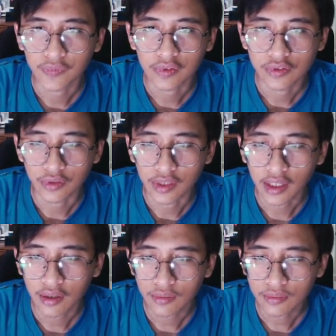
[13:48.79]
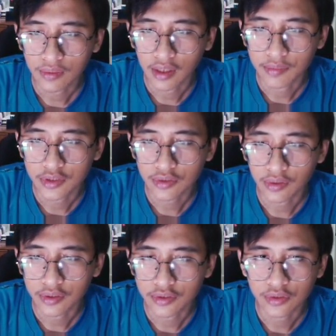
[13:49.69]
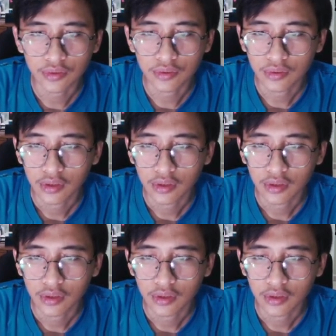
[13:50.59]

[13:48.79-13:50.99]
So now I'm just going to